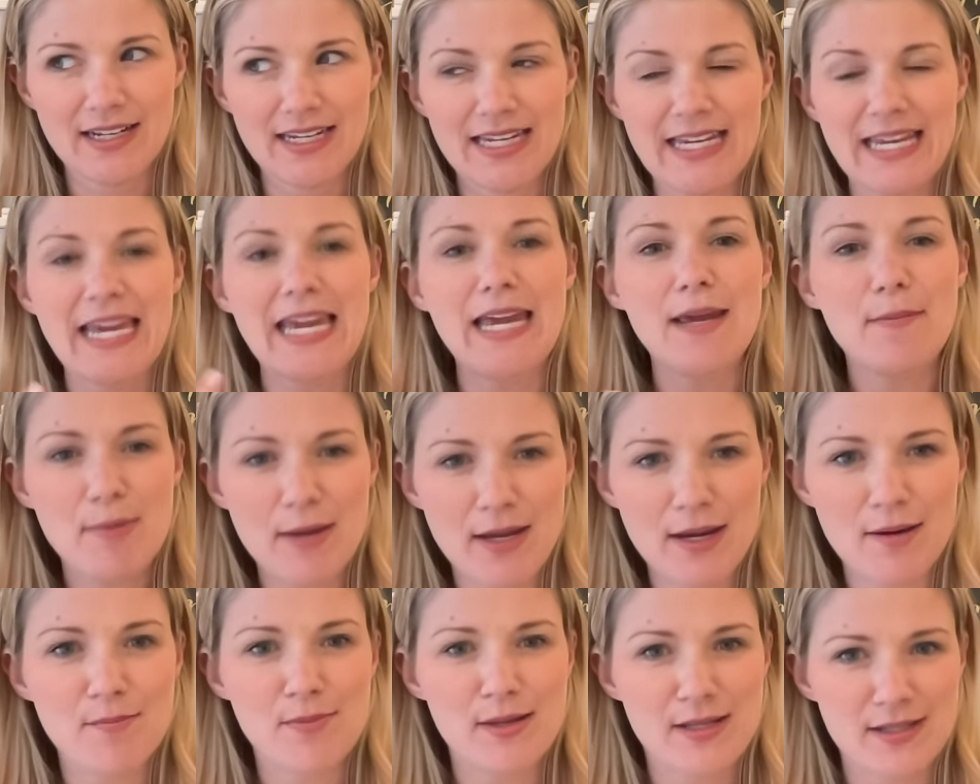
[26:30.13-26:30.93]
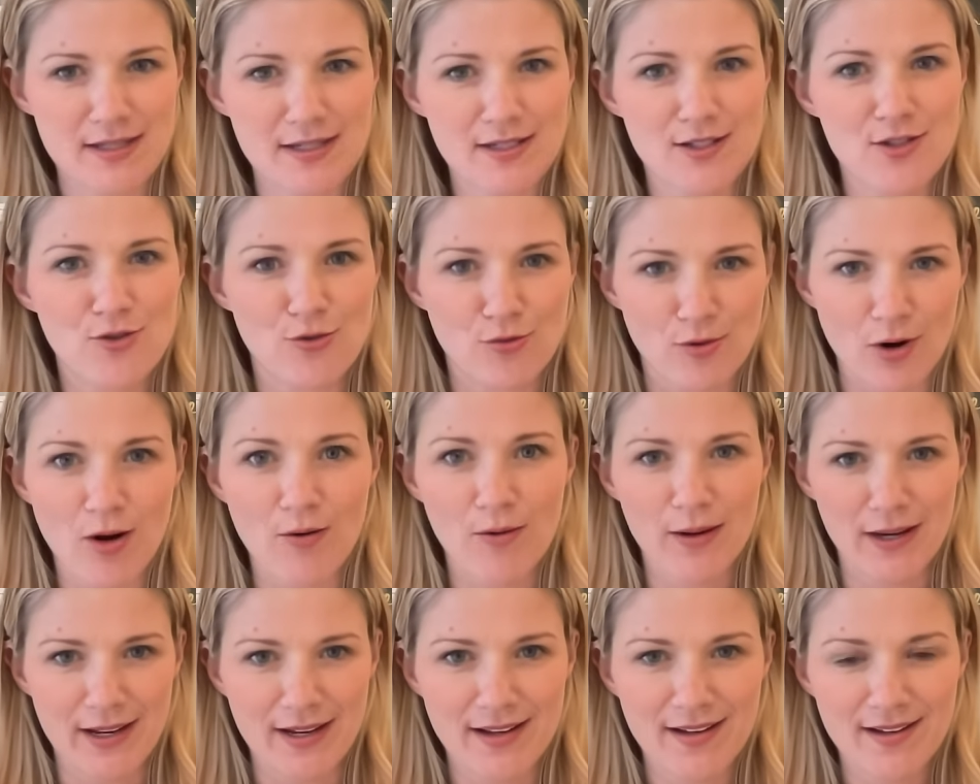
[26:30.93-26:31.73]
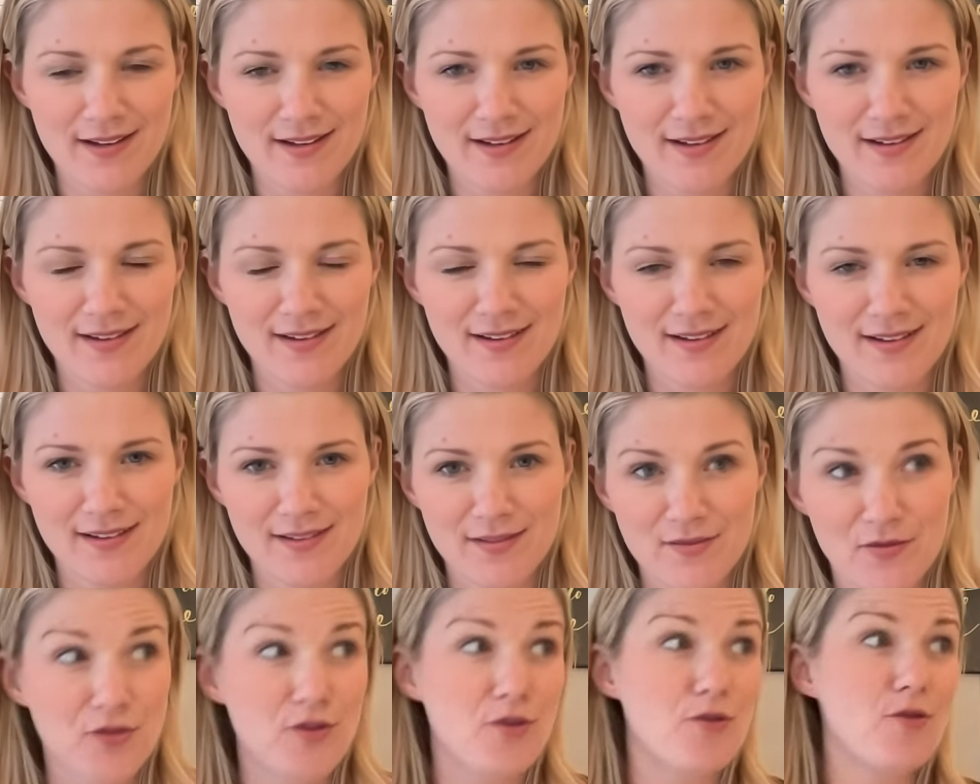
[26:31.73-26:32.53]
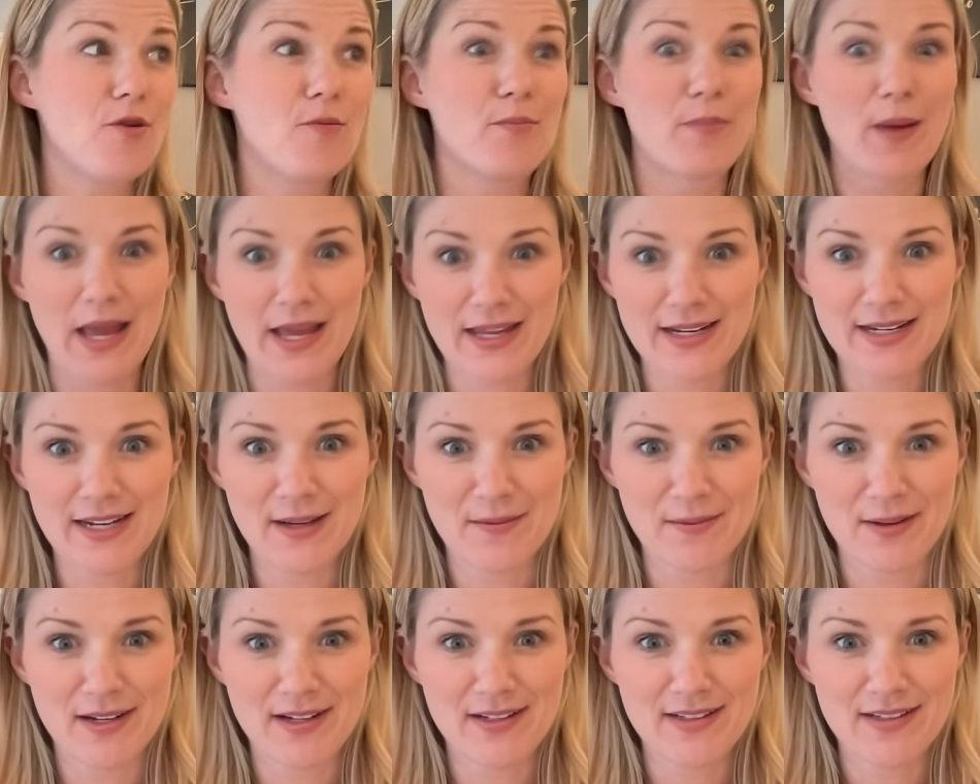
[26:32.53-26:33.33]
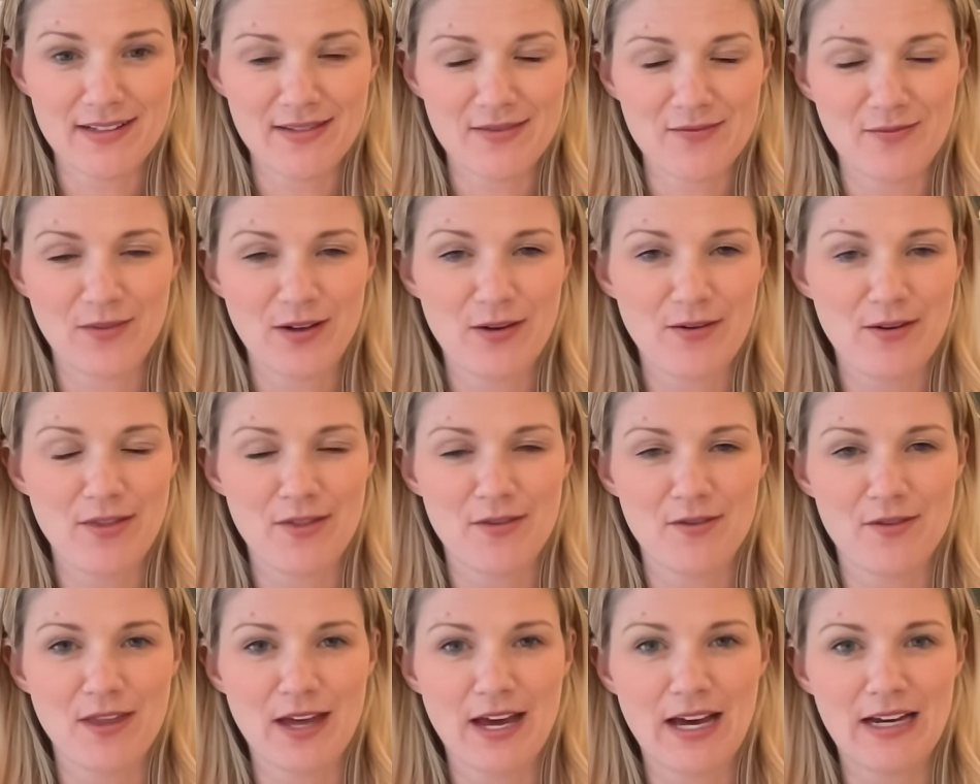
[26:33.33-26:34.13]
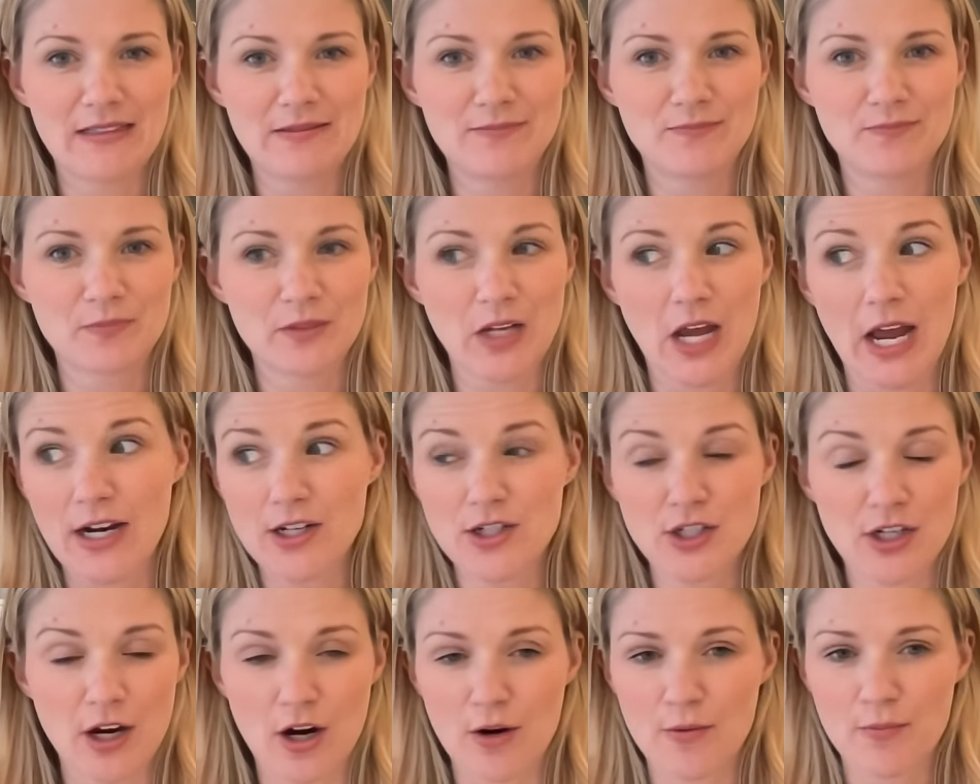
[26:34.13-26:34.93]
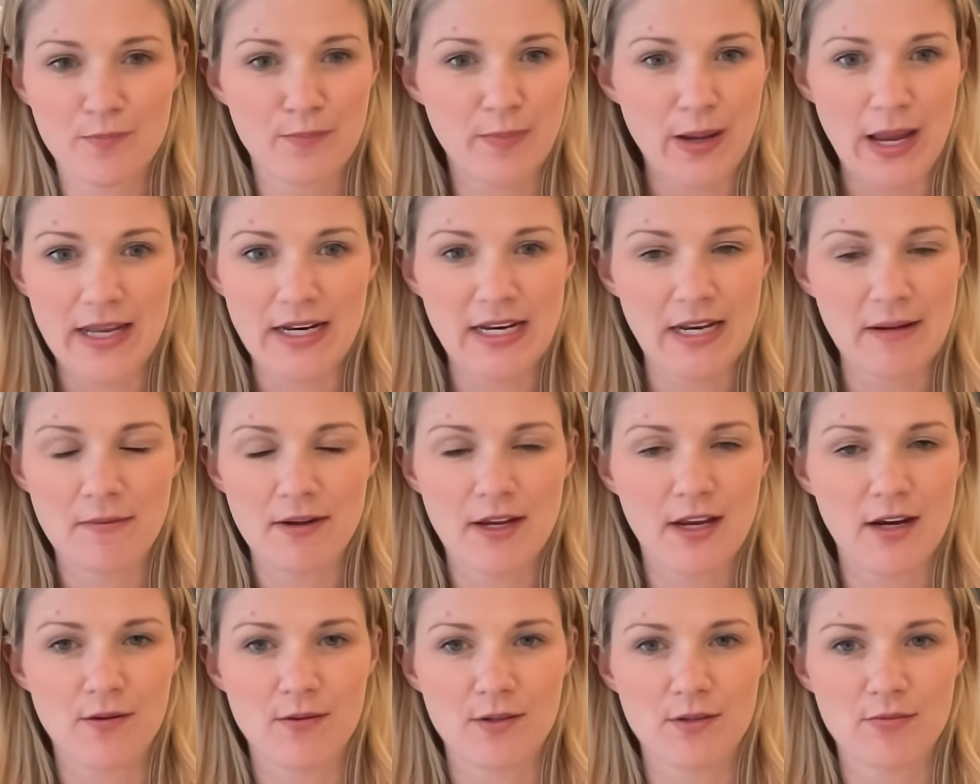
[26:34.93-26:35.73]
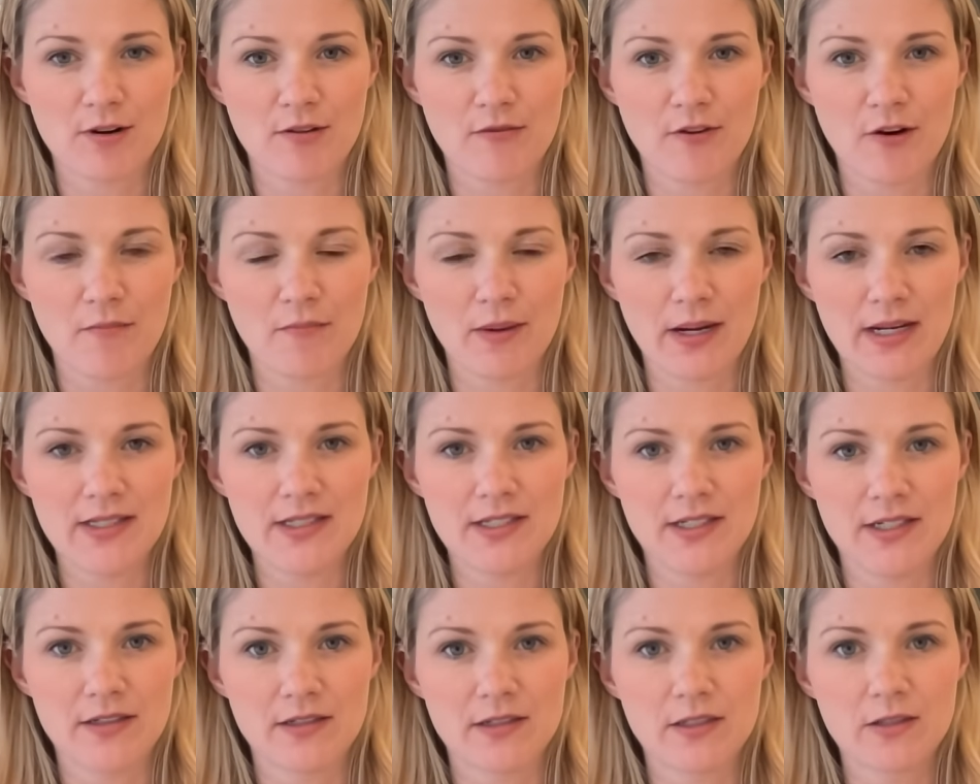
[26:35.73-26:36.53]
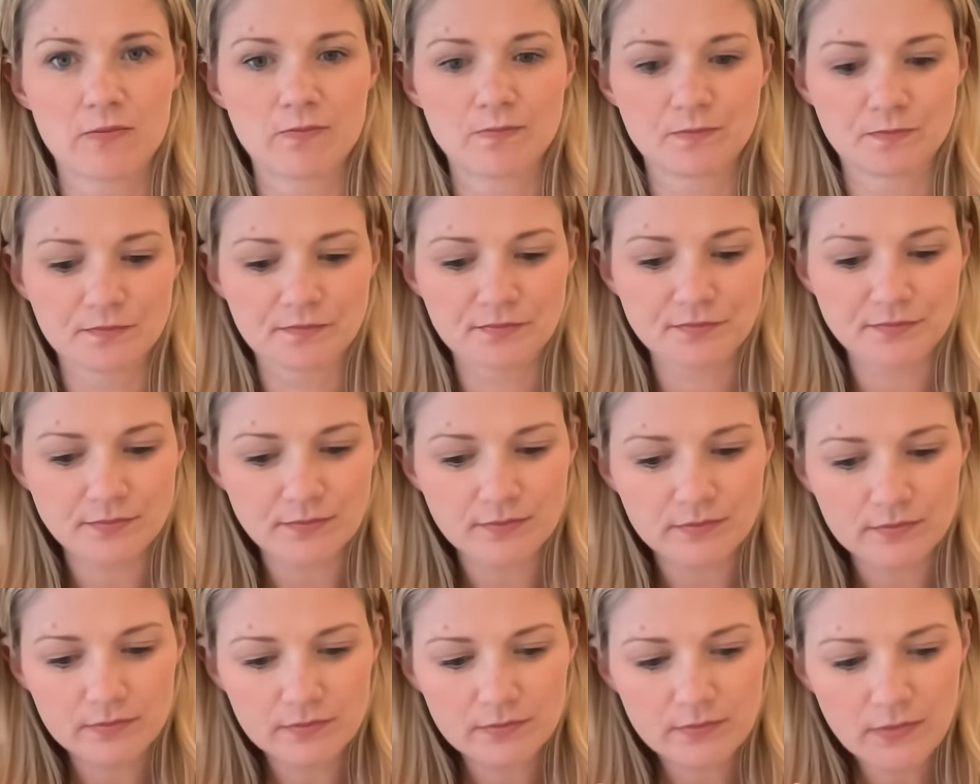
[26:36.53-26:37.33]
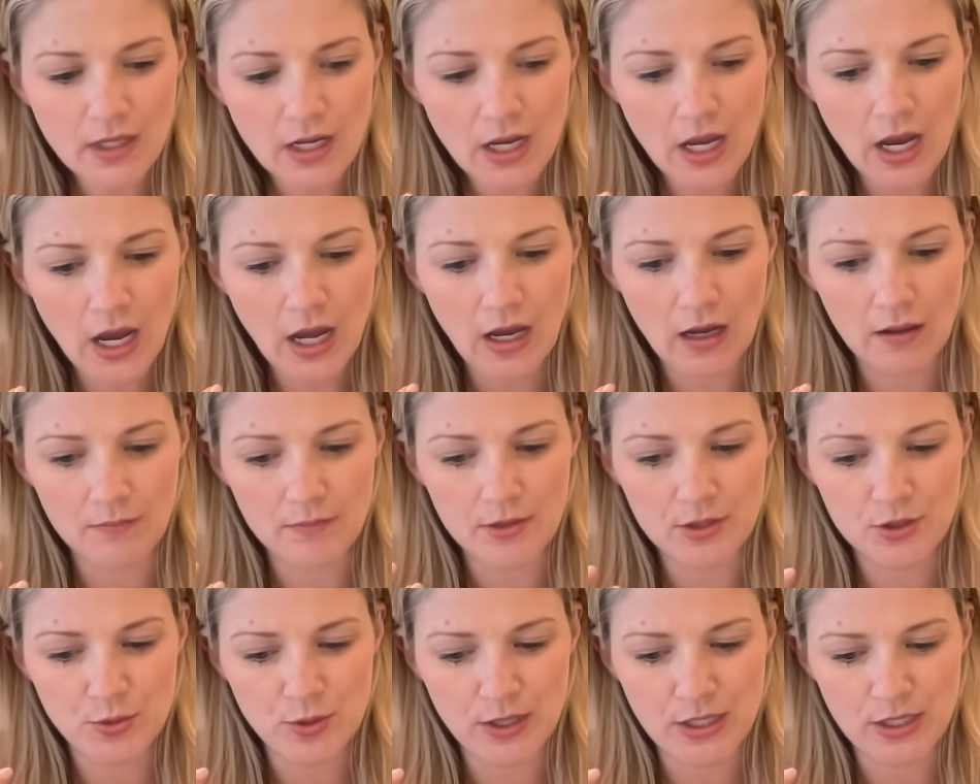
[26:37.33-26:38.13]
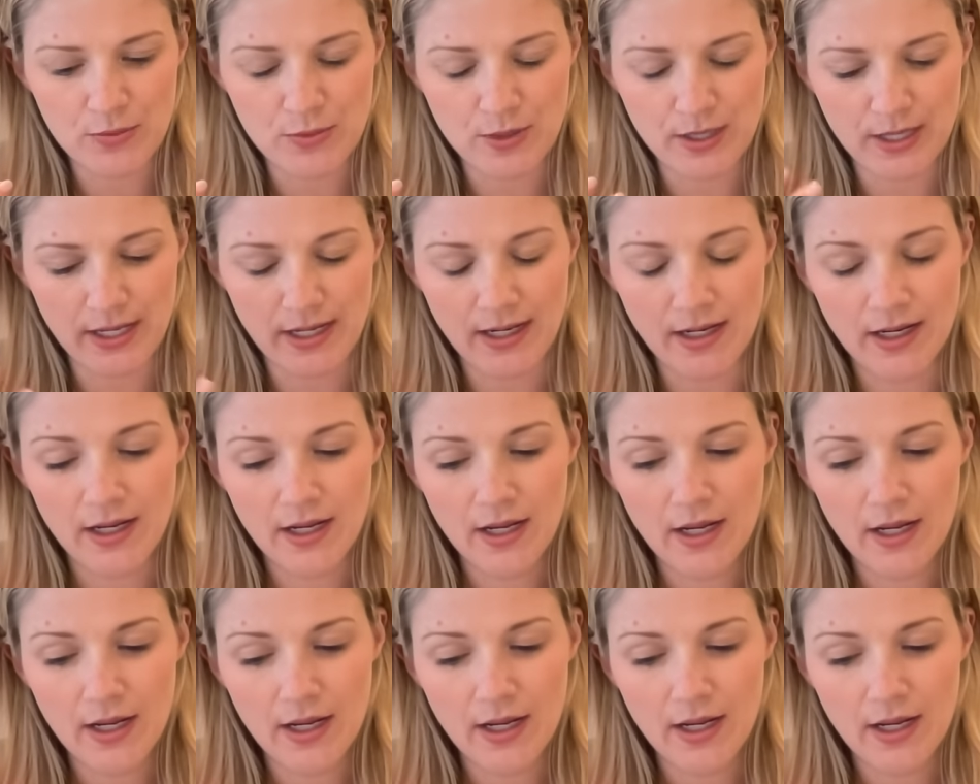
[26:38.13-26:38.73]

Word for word: Keeping a business growing through a pandemic, we went through that. Actually, our pandemic year was one of our best years um, in twenty twenty.